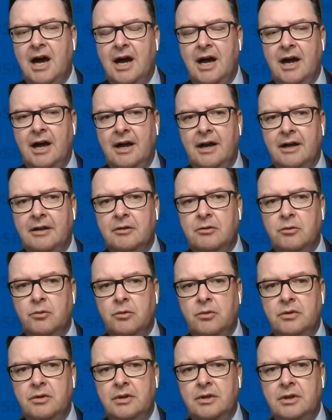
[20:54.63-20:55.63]
Uh,
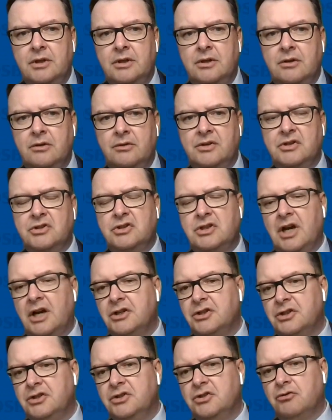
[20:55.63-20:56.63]
you know,
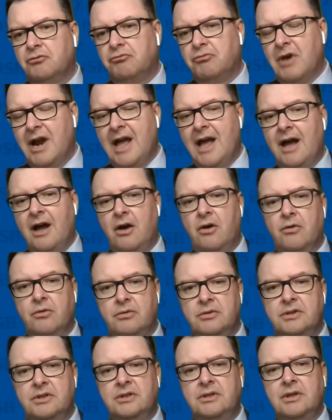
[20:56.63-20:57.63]
discussions
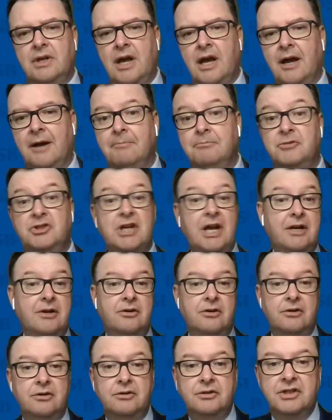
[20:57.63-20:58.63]
around um,
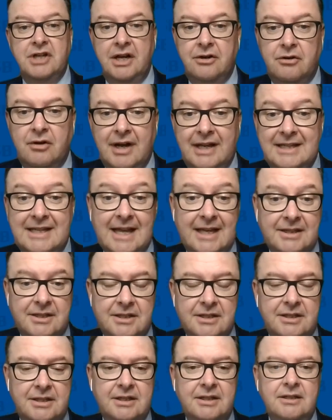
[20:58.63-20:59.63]
gender, gender
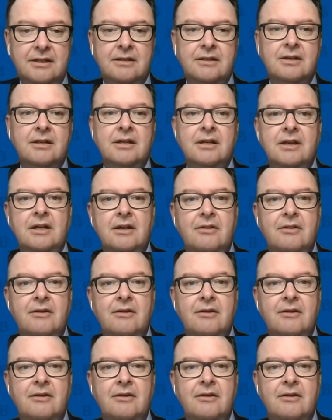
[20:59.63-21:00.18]
identity,